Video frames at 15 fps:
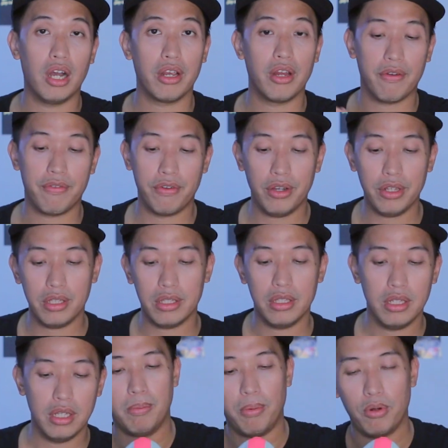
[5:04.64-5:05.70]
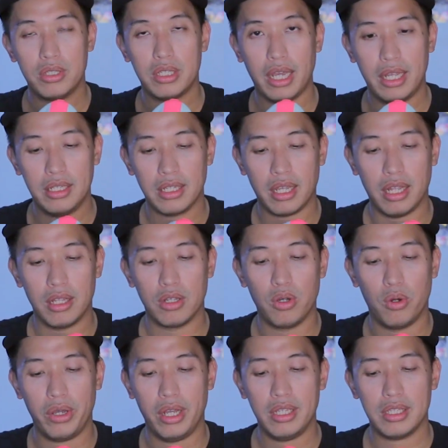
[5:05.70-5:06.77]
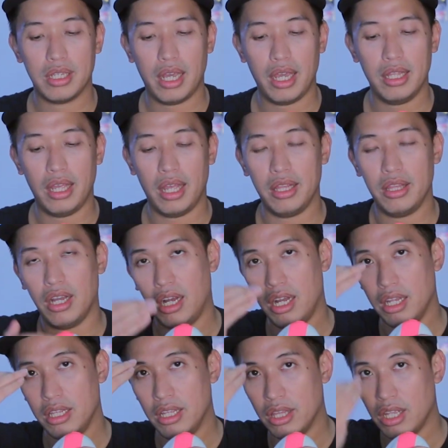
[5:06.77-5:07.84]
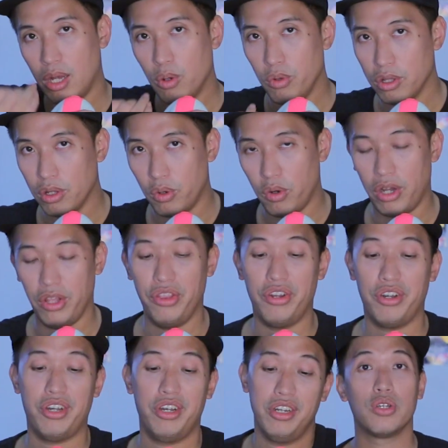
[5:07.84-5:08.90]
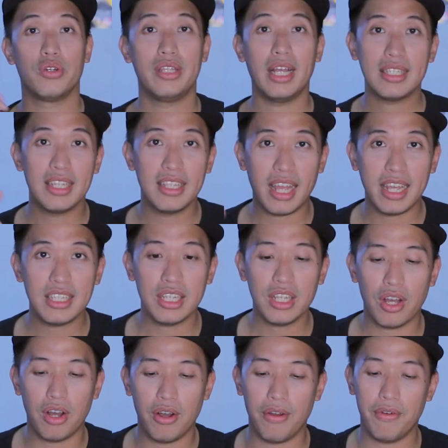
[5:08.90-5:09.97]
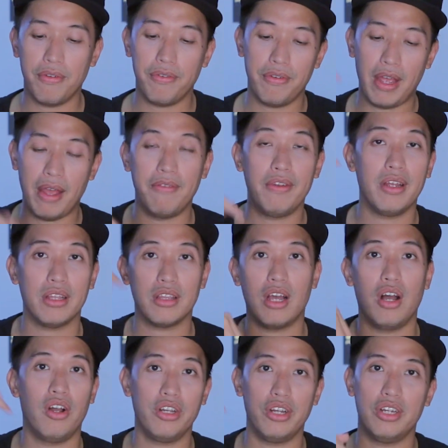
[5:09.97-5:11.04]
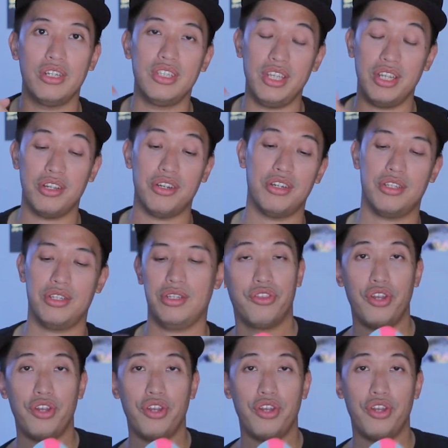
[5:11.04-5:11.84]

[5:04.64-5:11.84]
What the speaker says: hug your foot, both sides can go inside and the thong will go under. So that's the nice thing of having a thong on your sneakers.